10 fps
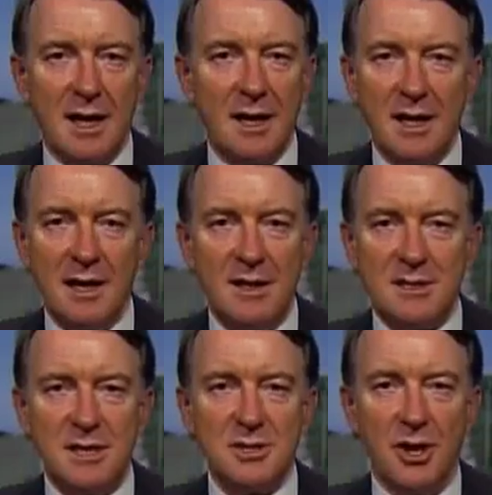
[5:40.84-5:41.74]
clear,
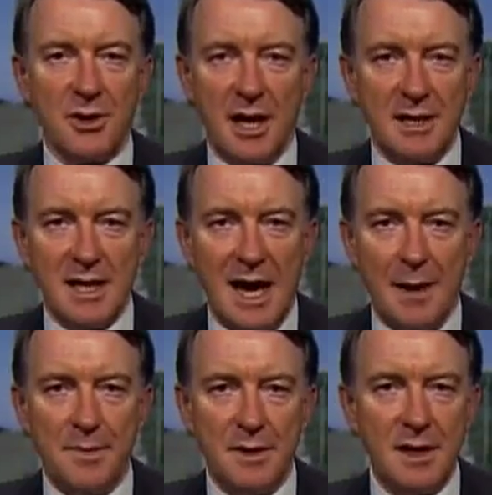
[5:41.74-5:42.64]
this is not going to
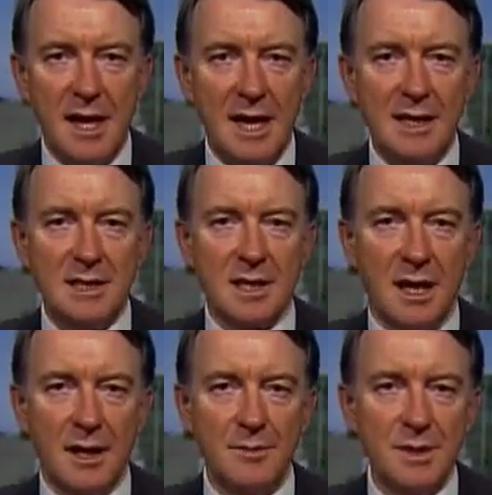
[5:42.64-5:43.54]
happen
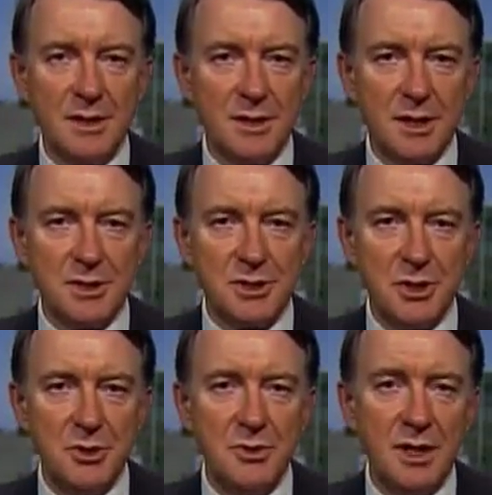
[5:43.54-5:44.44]
anytime
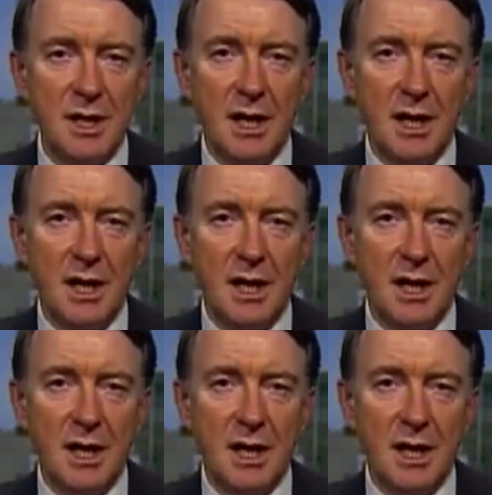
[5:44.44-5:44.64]
soon.